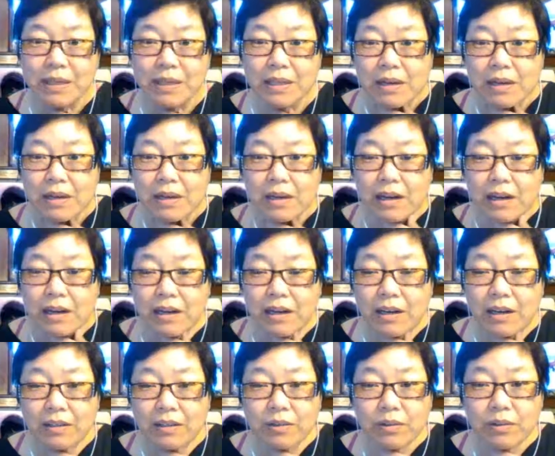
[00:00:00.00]
good and
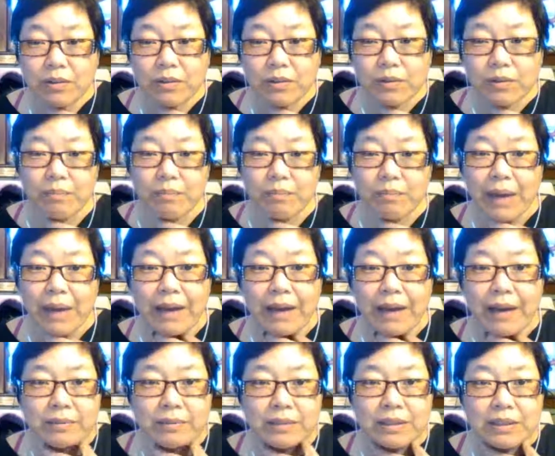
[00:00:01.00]
bad. It was a little bit of a
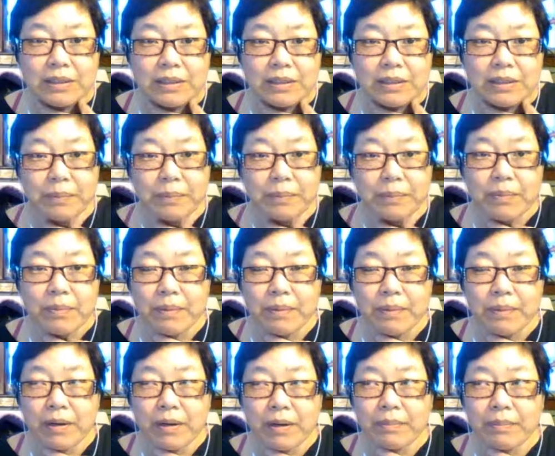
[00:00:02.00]
bummer because I
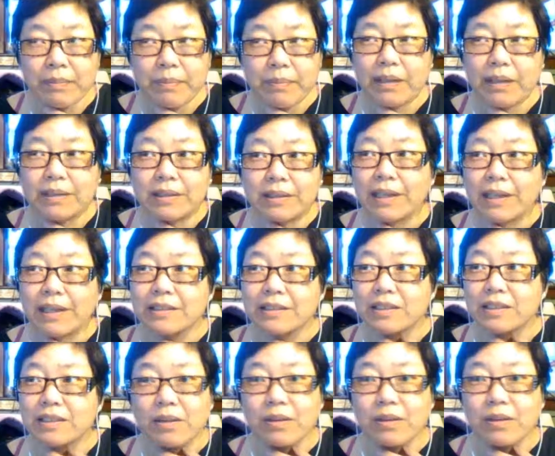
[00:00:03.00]
had to start from
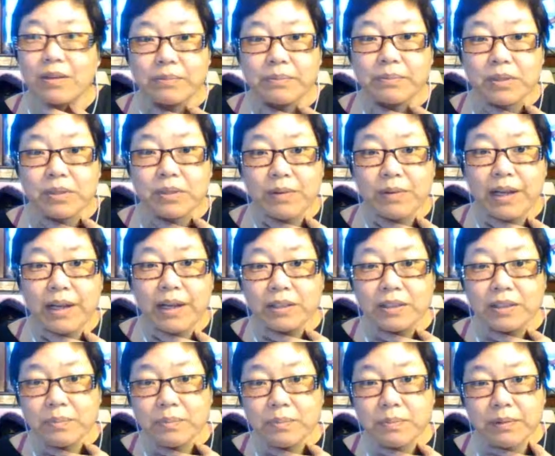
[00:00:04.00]
scratch, but it was a great
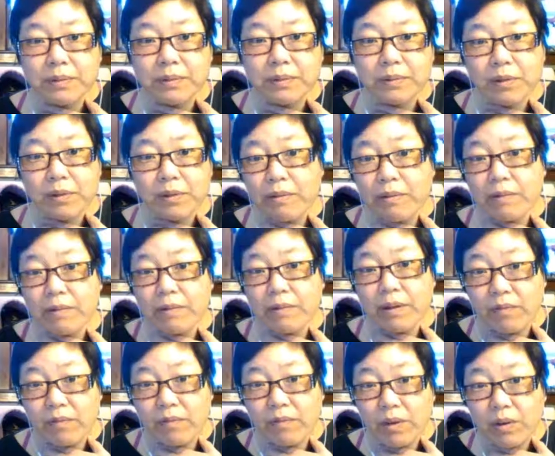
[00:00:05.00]
review.
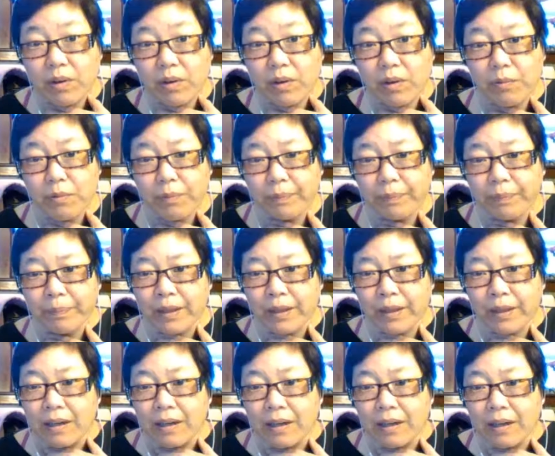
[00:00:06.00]

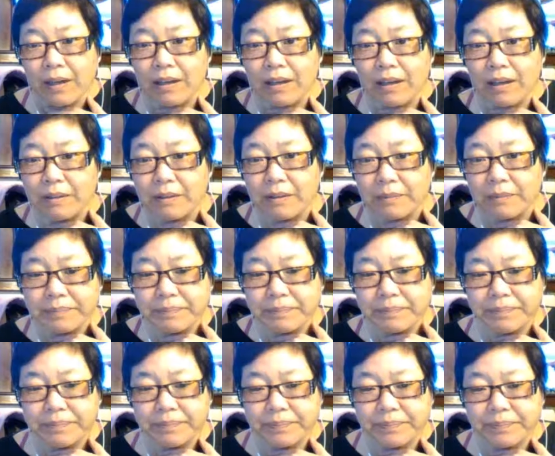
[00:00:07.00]
And
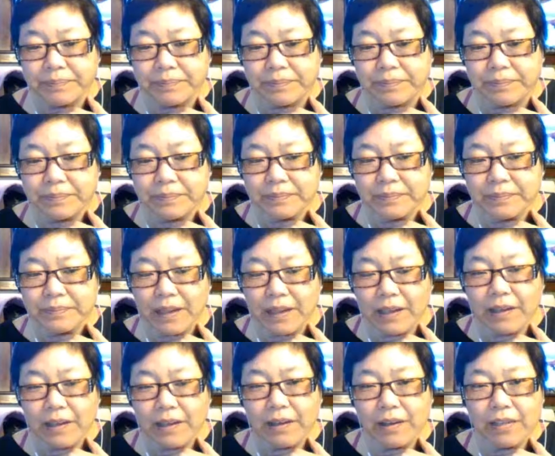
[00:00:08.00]
I think
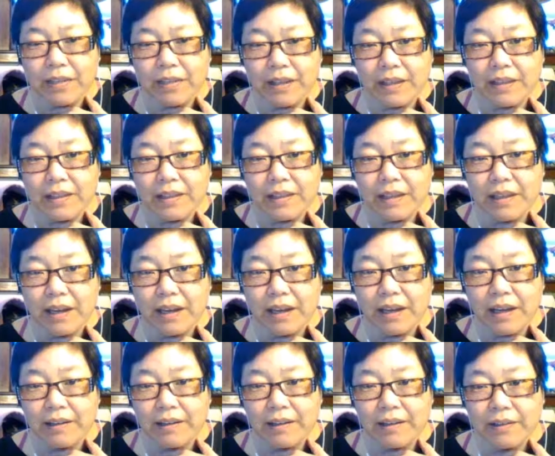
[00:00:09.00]
that I don't really
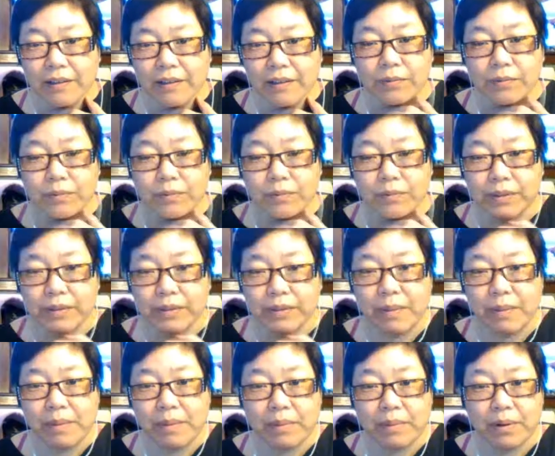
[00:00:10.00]
remember
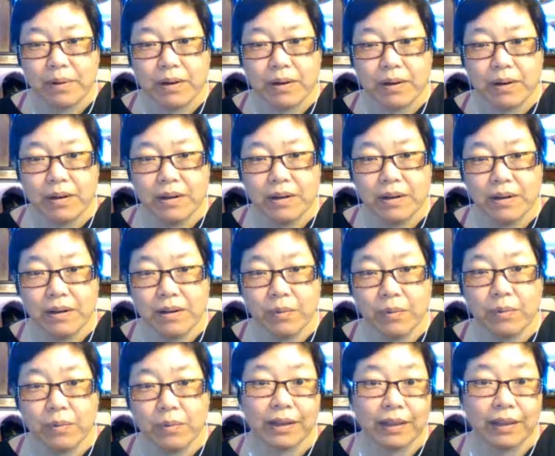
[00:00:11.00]
where I left
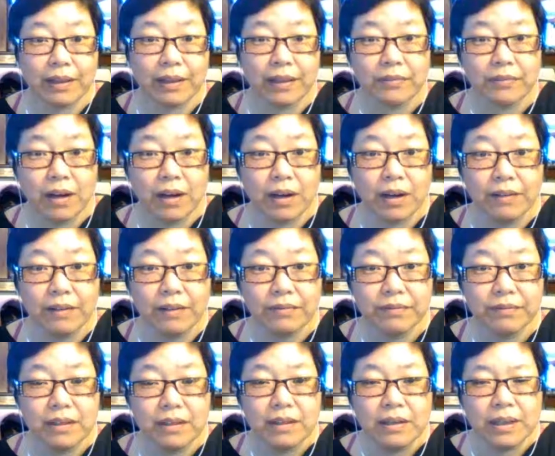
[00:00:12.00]
off. I think I'm
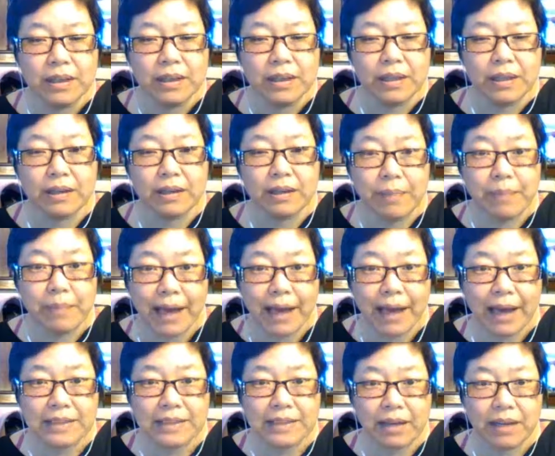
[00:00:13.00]
past that
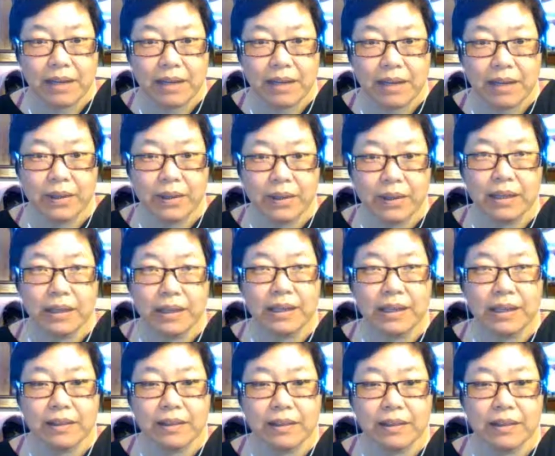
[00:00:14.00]
point, and I think I
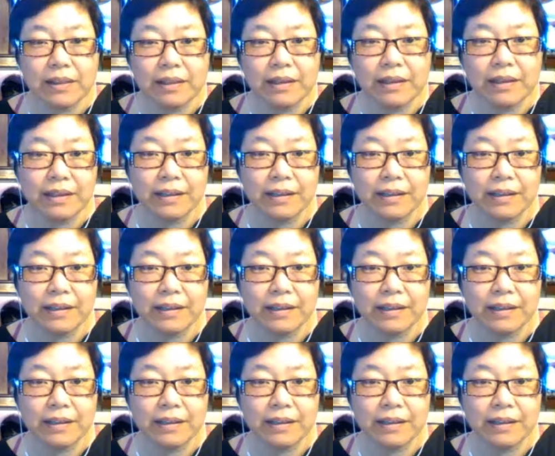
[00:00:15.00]
did